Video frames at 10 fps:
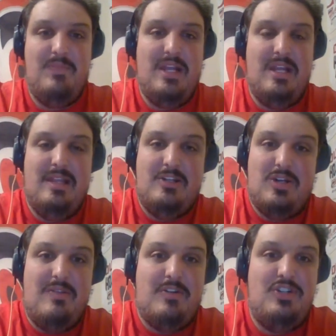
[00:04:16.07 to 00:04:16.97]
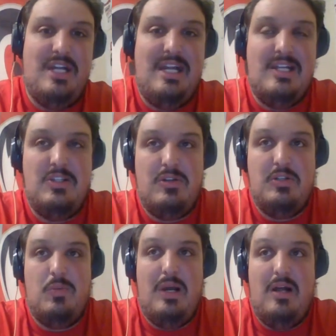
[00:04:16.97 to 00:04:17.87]
in the trade for Jake Guentzel
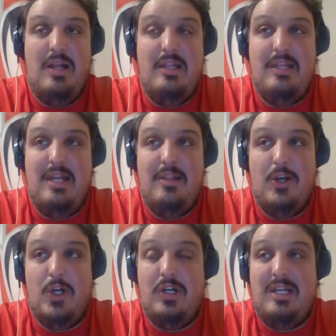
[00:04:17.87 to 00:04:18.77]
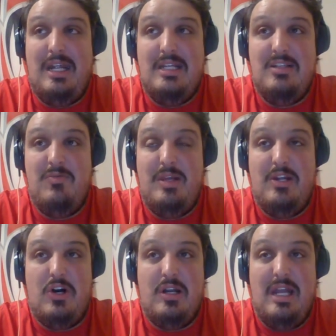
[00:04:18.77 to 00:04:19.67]
as well. And then the Hurricanes have been
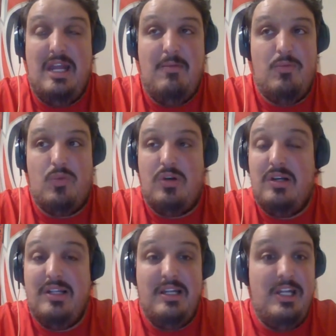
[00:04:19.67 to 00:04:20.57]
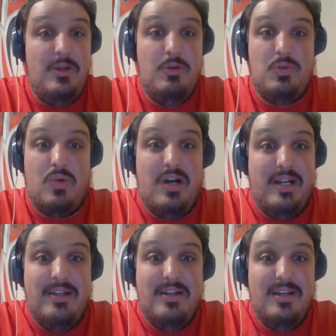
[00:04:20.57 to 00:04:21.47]
on a really huge
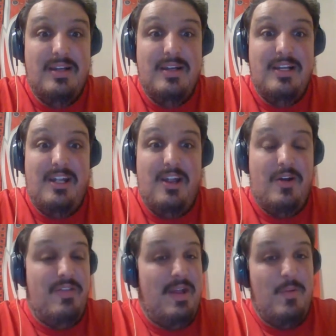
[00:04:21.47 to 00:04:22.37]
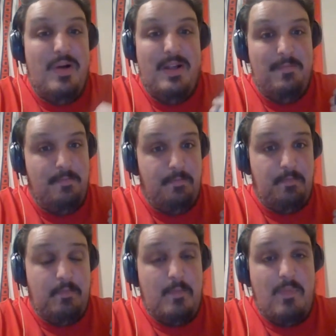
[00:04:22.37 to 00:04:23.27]
run. You know, they went
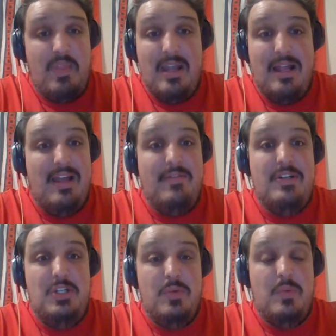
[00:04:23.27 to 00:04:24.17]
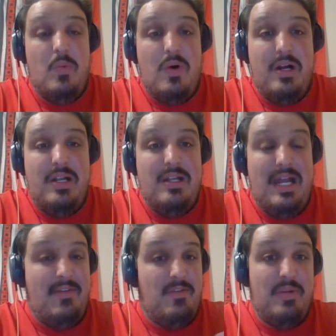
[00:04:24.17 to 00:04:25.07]
eleven two and one
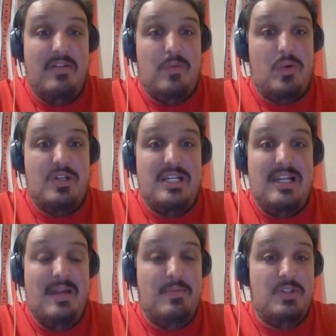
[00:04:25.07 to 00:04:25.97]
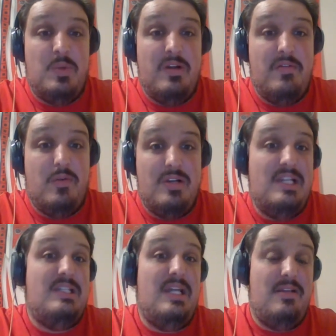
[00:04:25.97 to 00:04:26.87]
after playing fourteen games in twenty-four
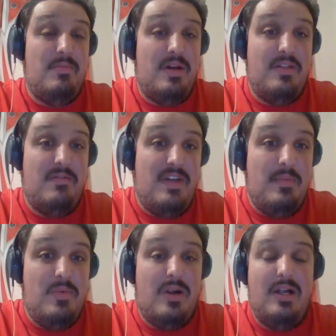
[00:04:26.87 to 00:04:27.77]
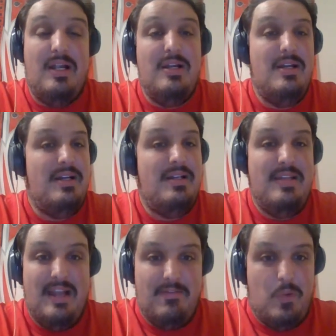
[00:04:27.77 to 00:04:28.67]
days. Then the month of February,
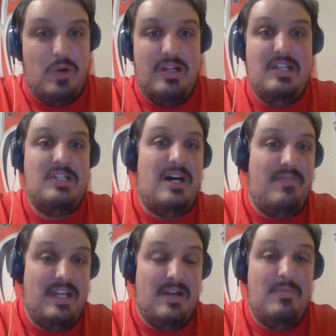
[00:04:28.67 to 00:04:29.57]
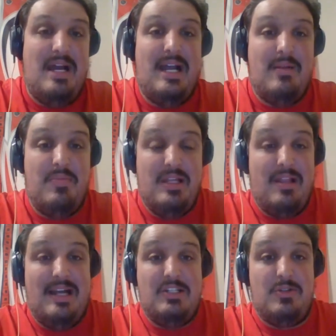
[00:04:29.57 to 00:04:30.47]
they get four days off. They come back and play the
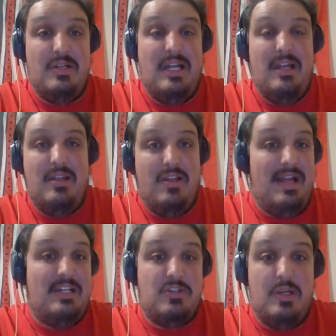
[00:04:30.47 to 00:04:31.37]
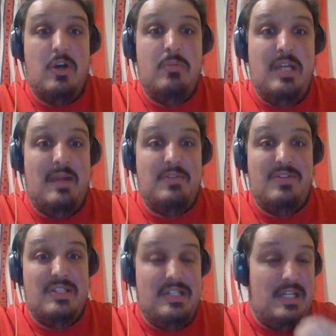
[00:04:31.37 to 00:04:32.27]
last three ga- the last three home games
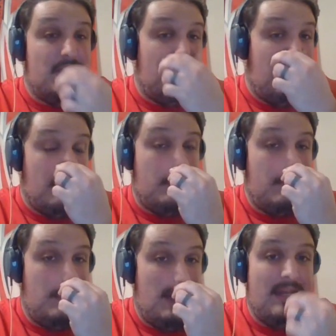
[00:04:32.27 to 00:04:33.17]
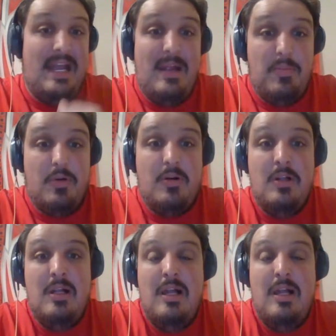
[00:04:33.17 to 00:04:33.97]
of the season here in April.